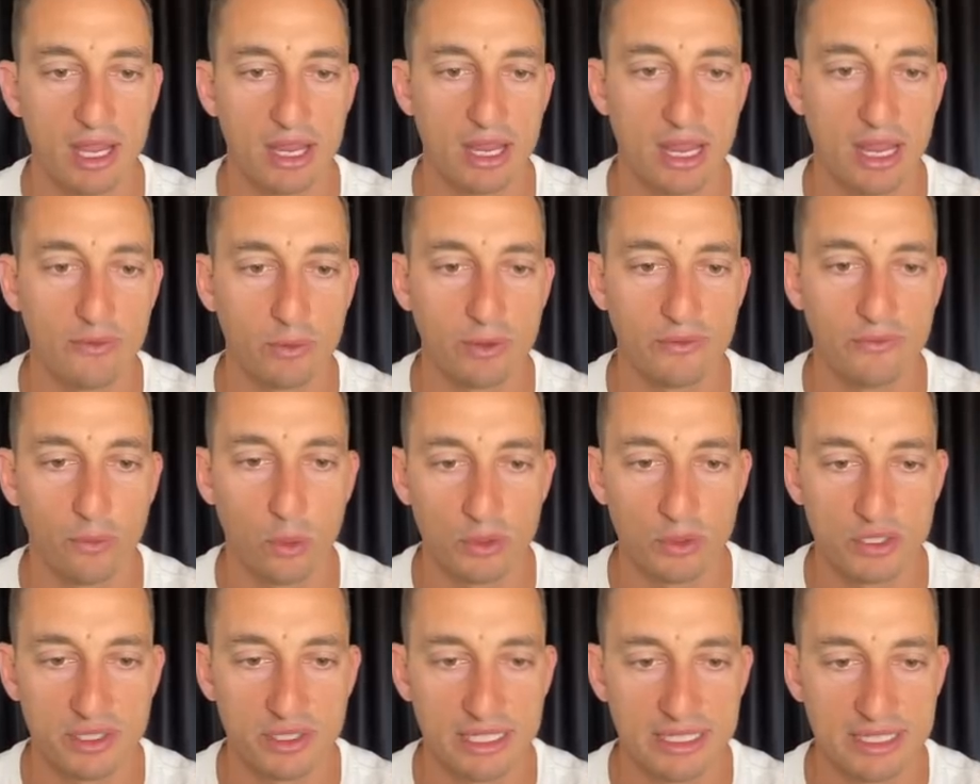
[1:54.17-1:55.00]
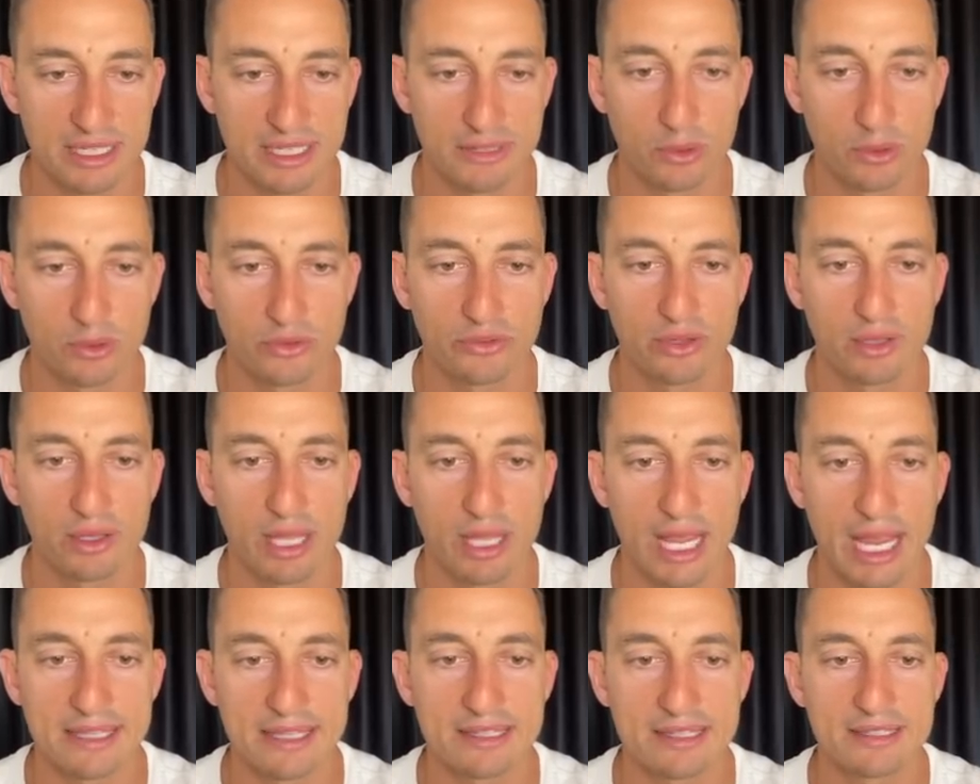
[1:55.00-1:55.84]
If we fall to these levels,
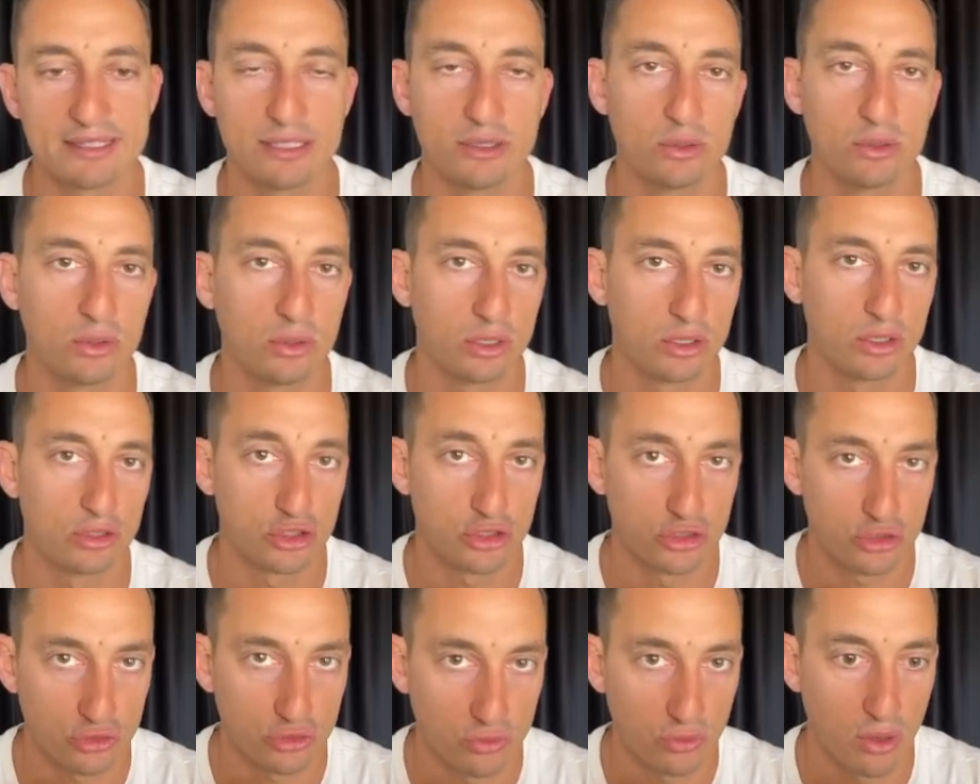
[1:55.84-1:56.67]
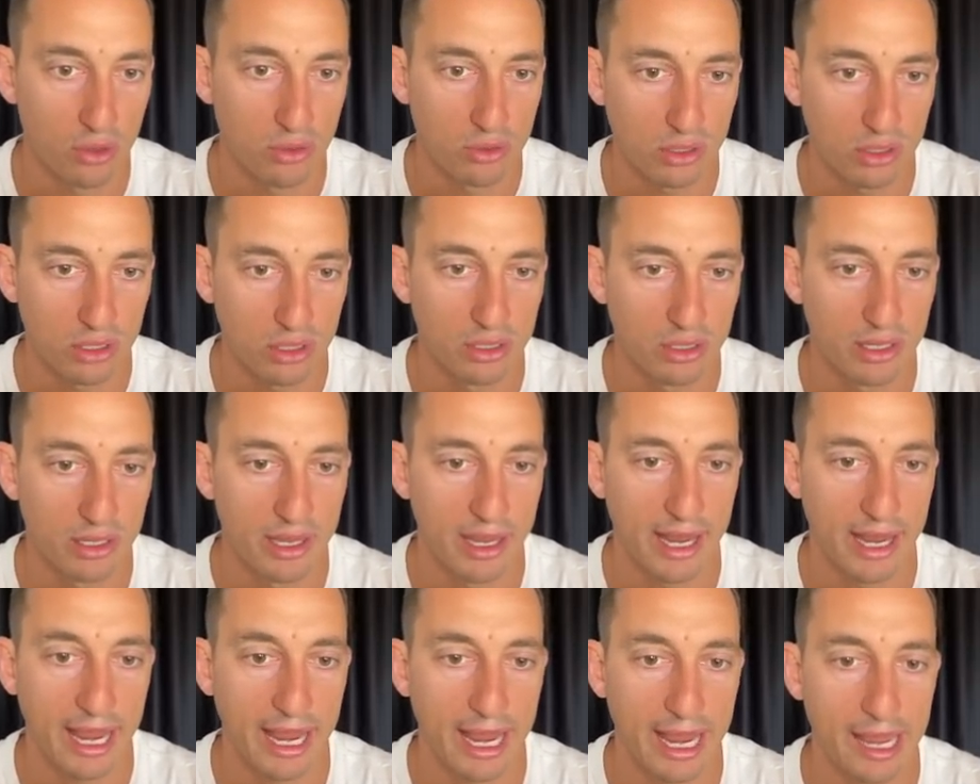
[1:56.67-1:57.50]
it's still strong
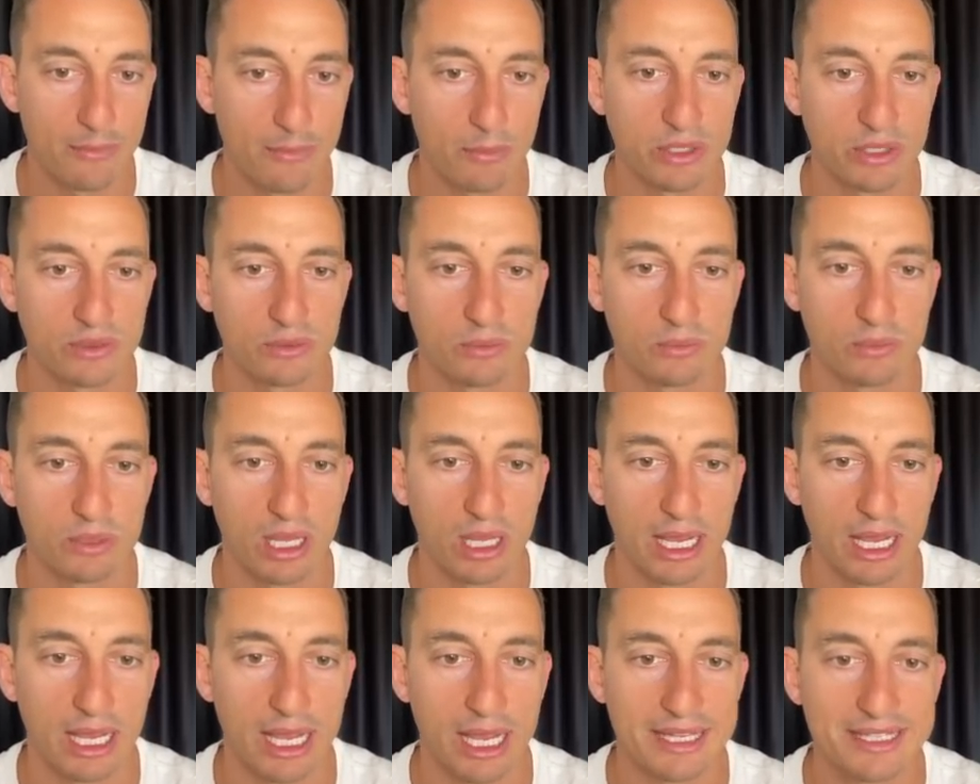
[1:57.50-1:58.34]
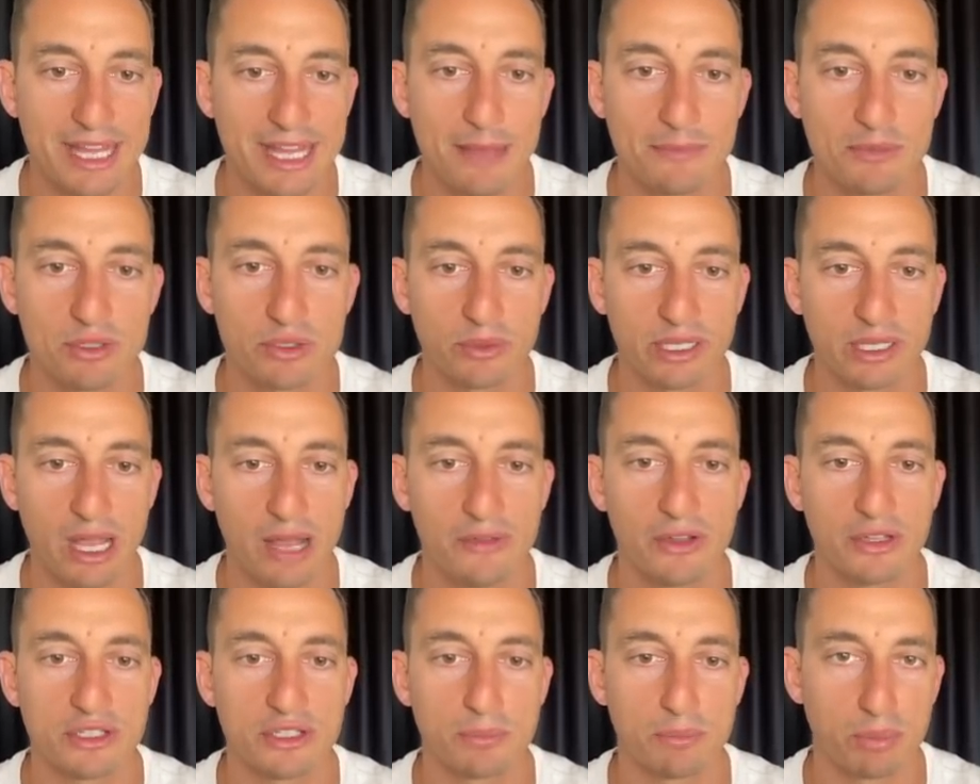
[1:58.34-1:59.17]
and we uh, attempt to
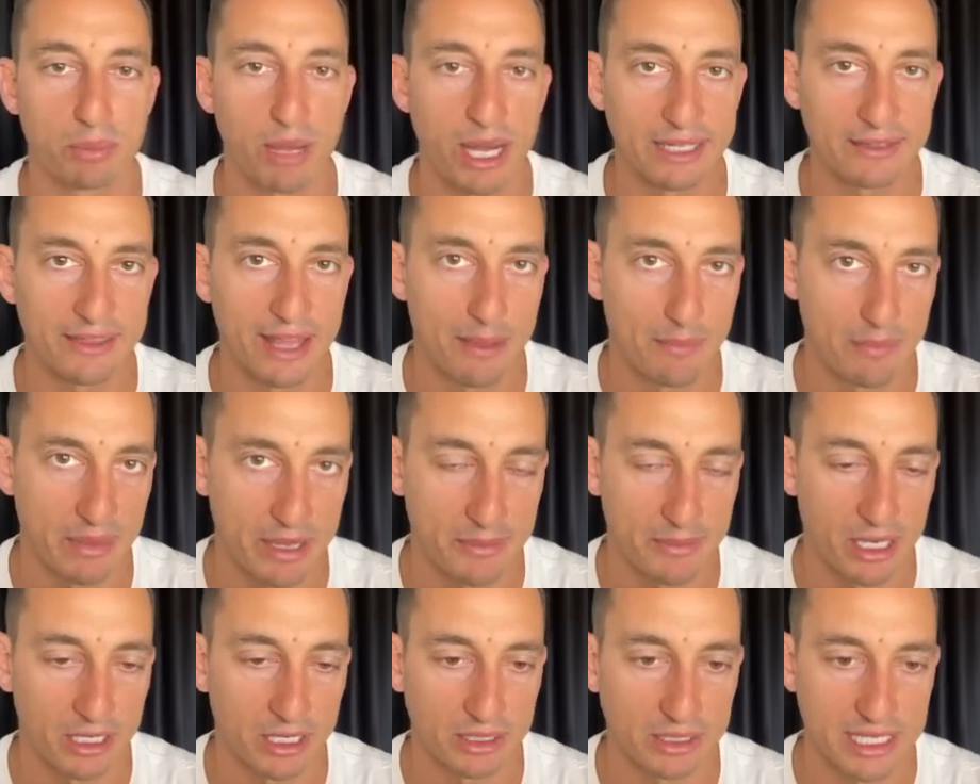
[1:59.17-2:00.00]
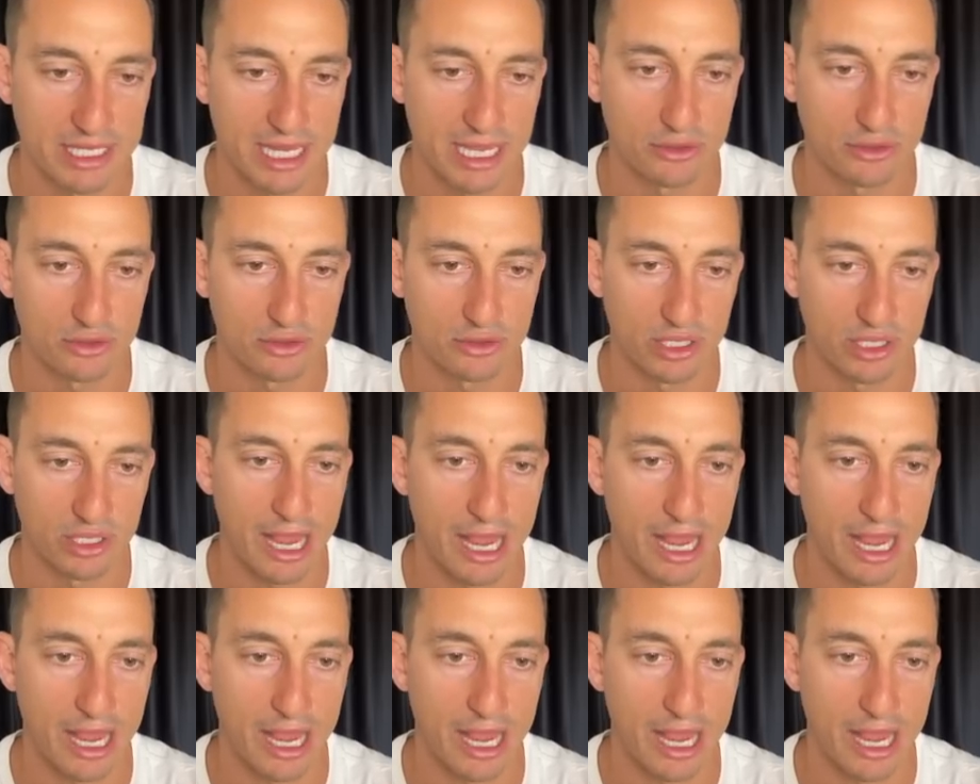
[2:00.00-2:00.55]
recover to break that bear market downtrend.